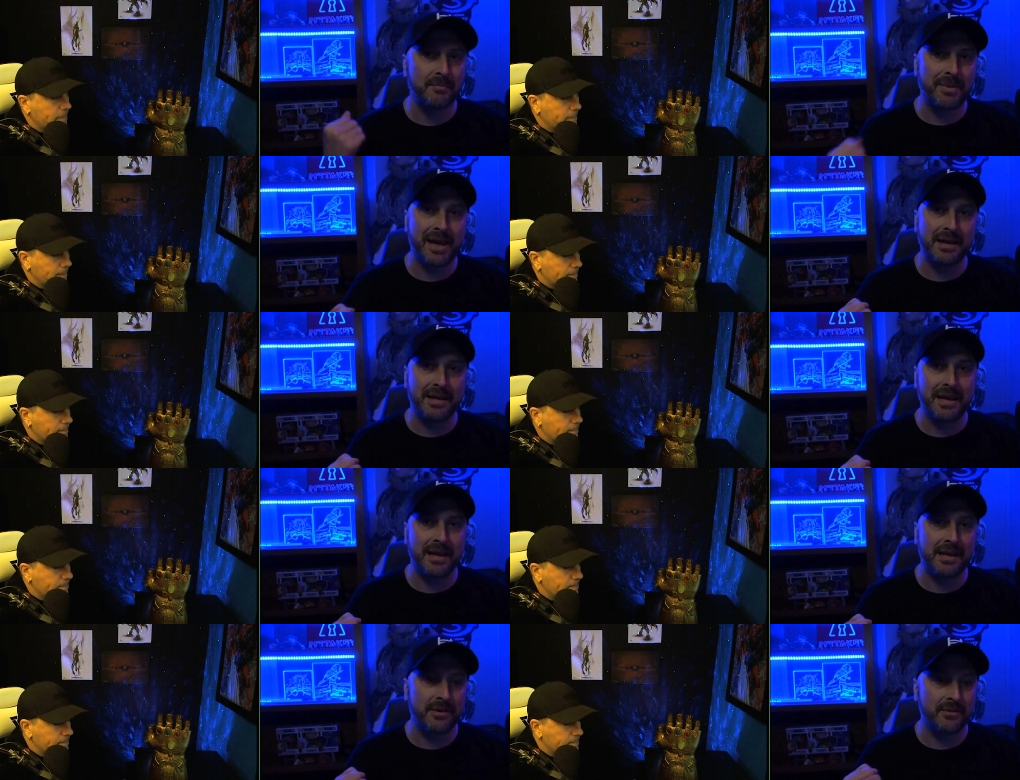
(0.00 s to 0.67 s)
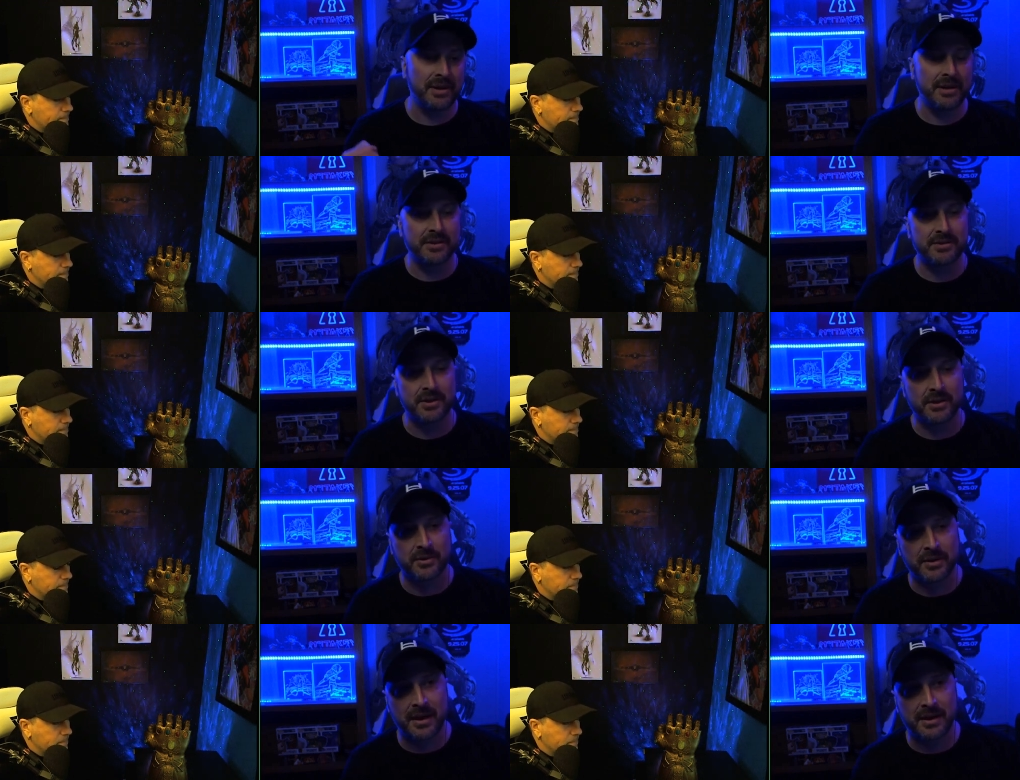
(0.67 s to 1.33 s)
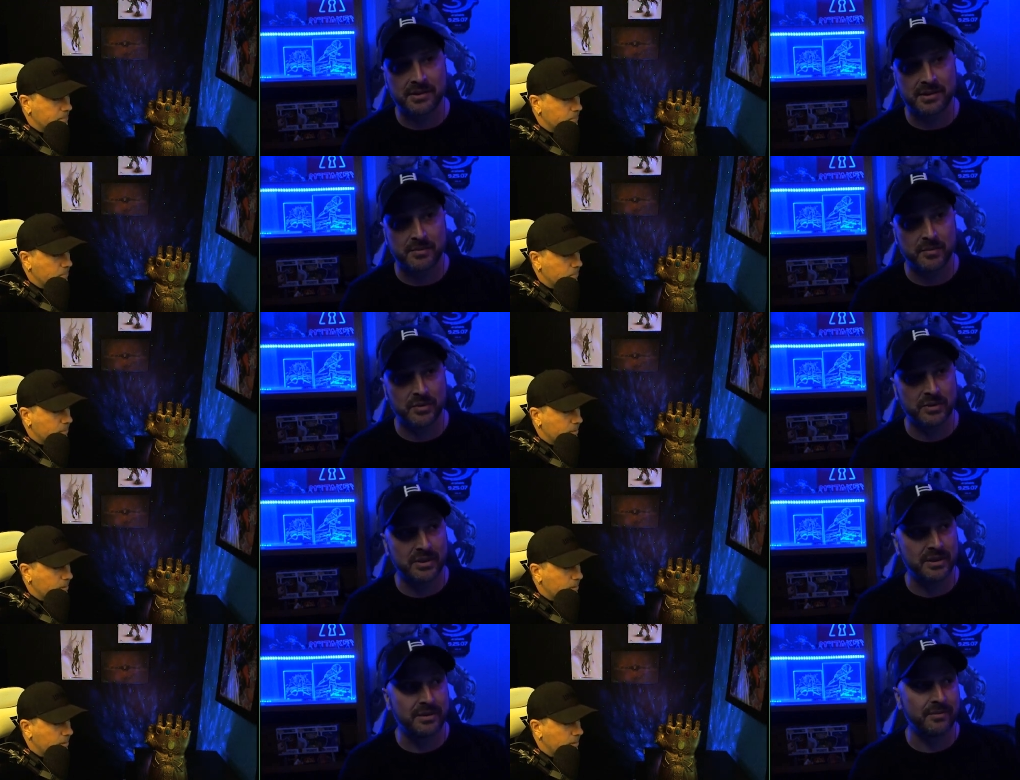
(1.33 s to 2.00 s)
Speaker 1: Back at it, ready to start grinding some
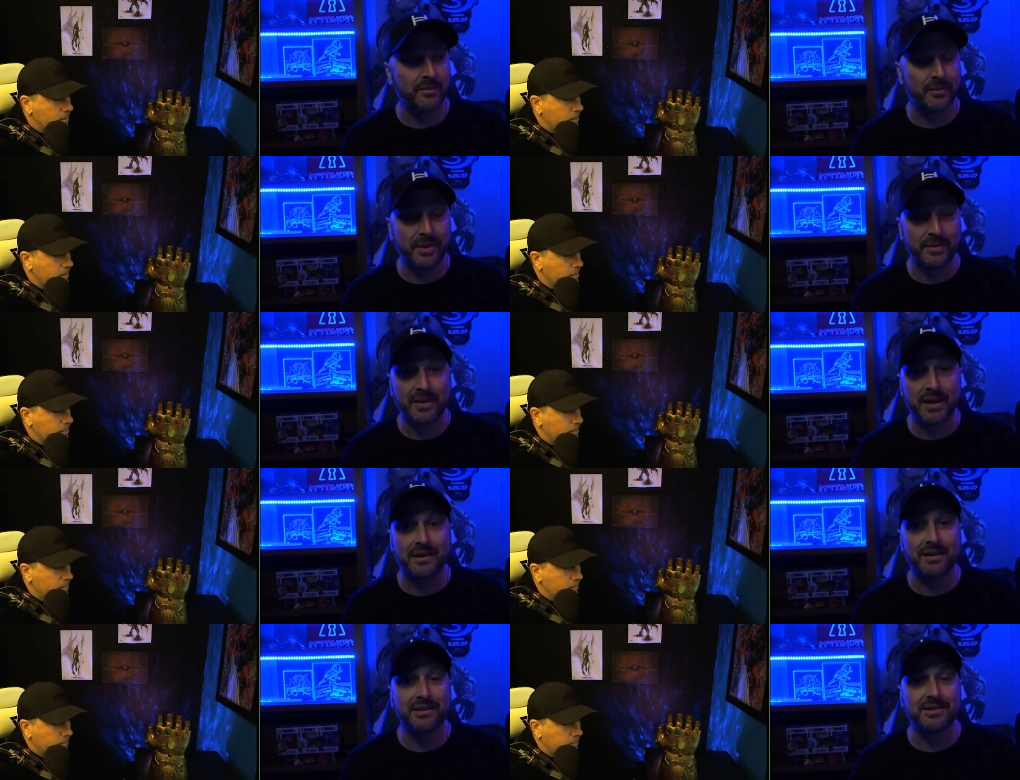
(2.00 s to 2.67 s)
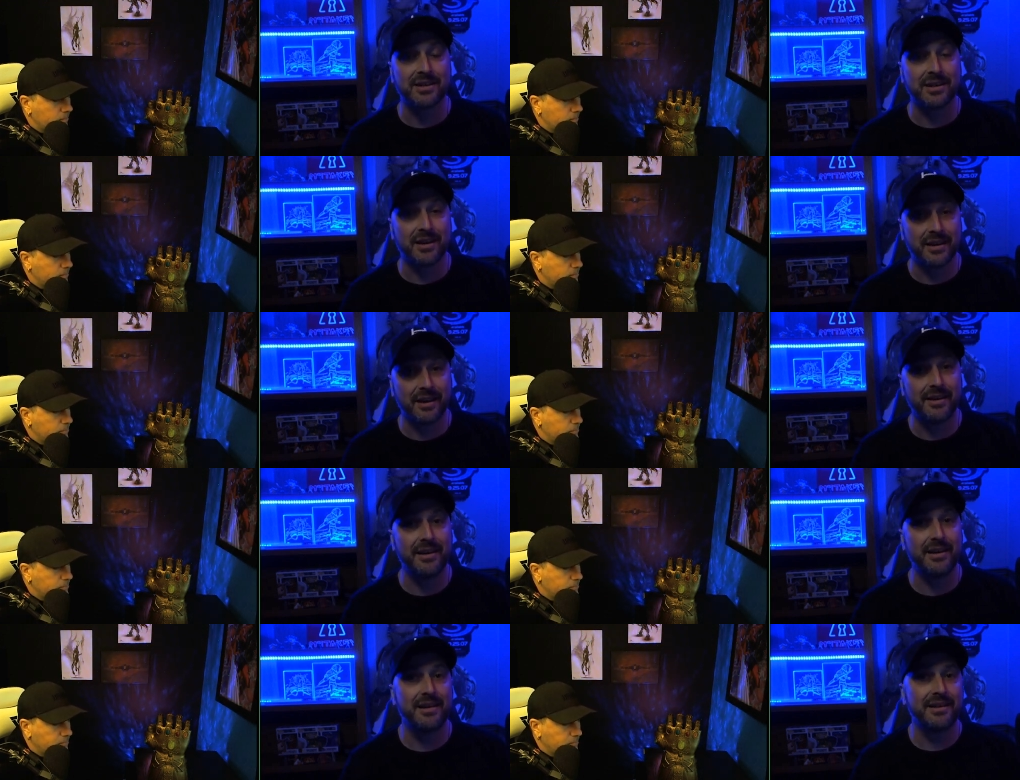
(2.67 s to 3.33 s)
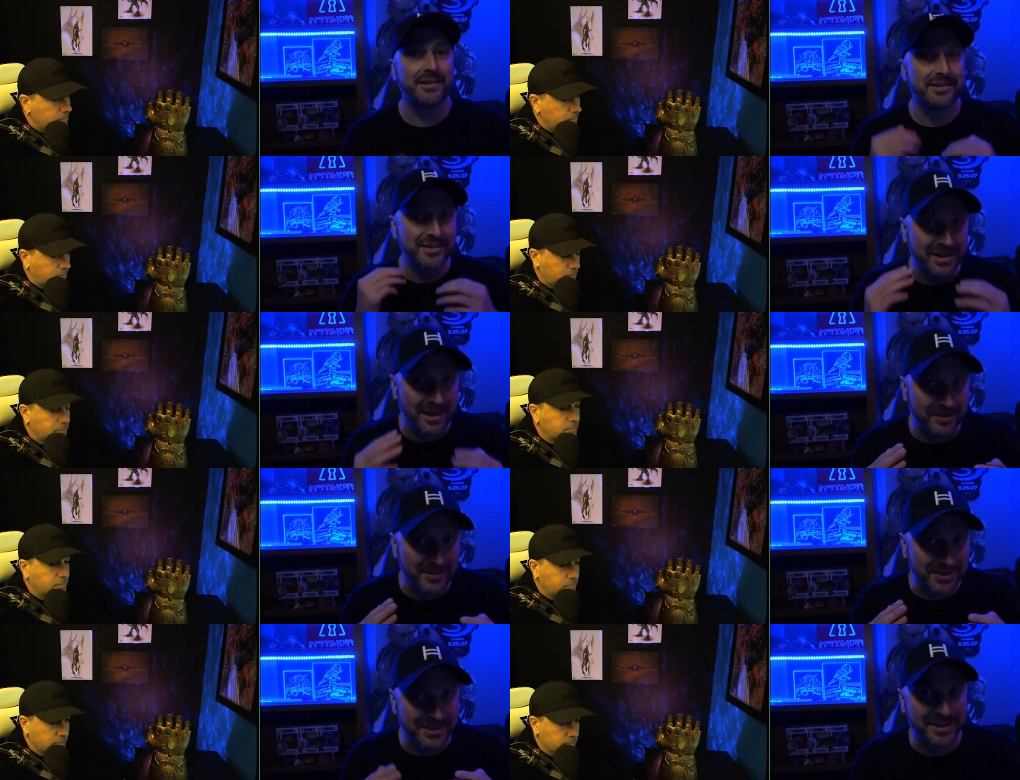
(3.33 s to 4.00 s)
more, and we've got a ton to
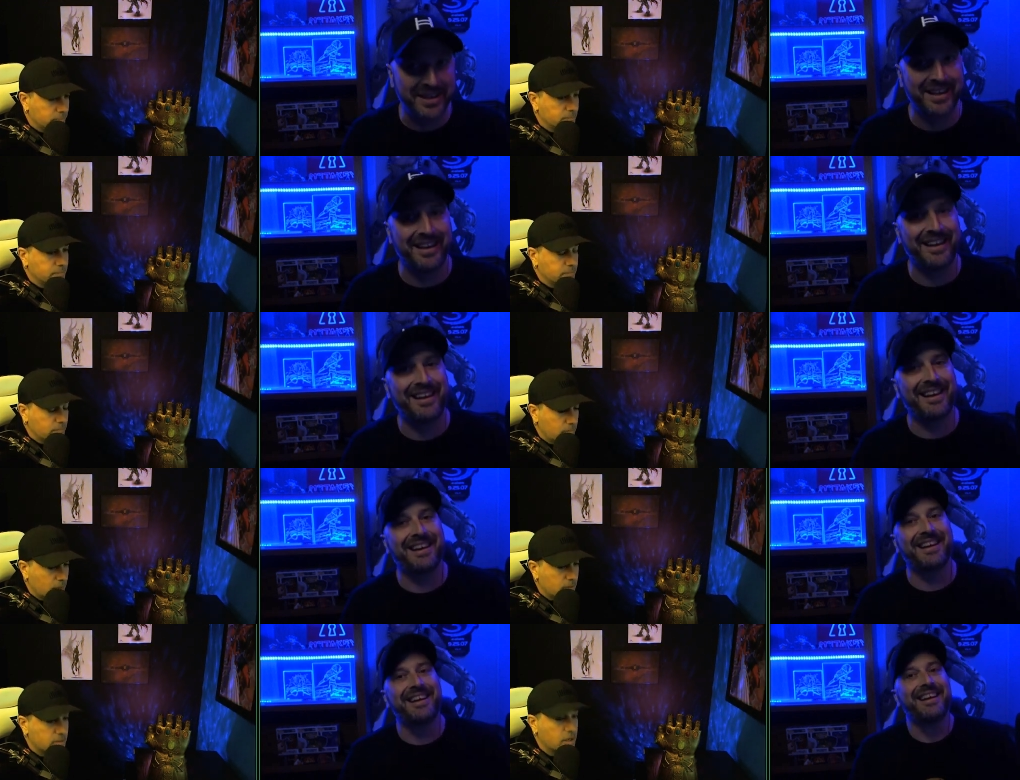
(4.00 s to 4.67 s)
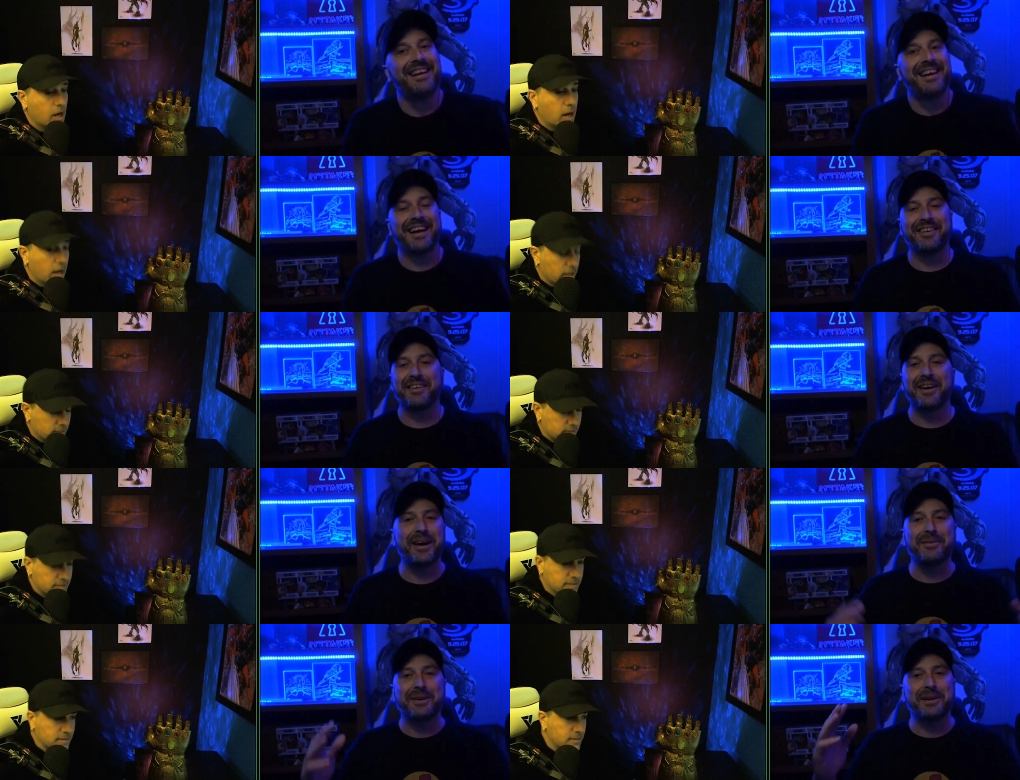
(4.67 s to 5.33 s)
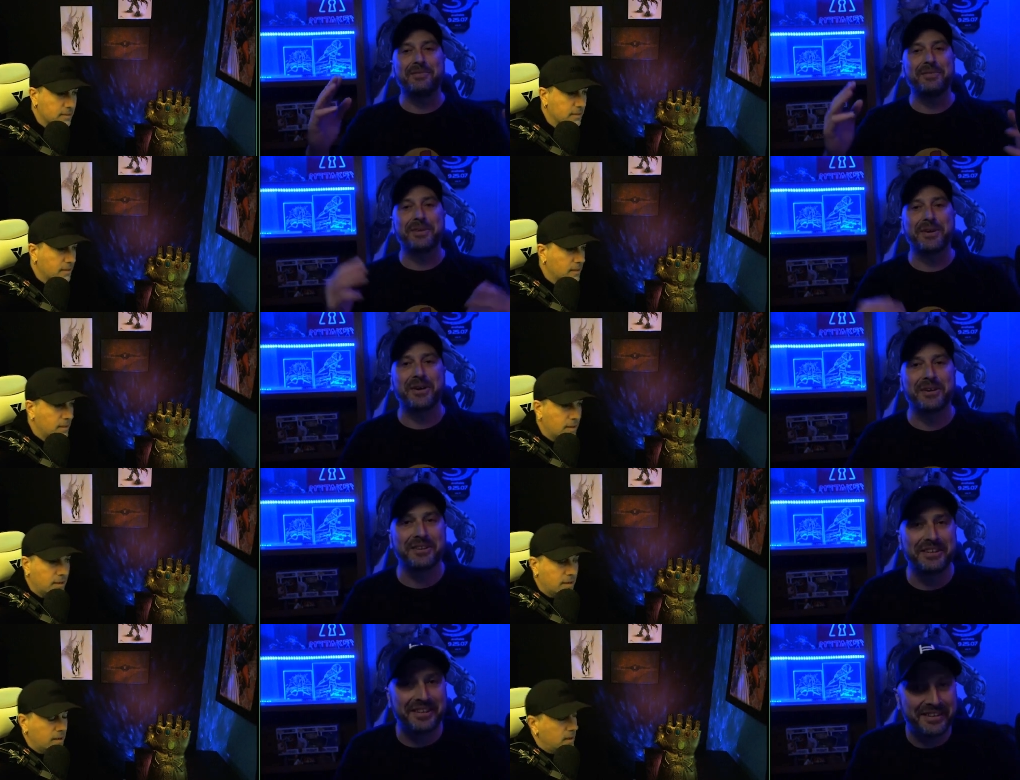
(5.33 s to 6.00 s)
cover today. Tons. I don't know how we're going to fit it
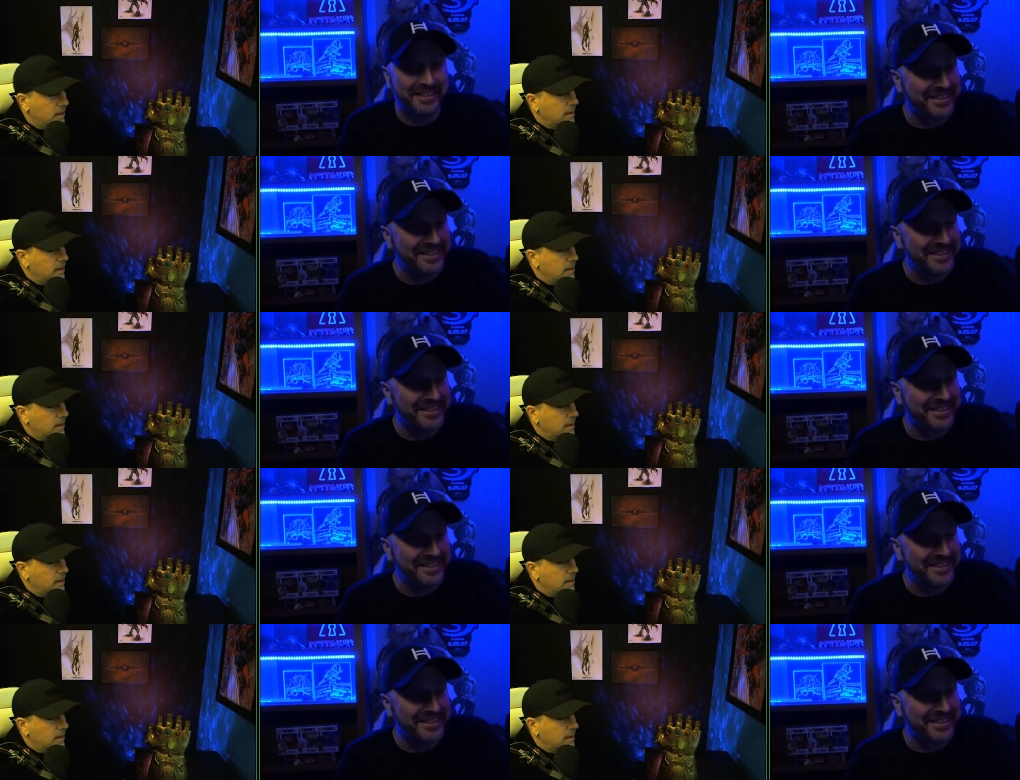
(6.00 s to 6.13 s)
all in.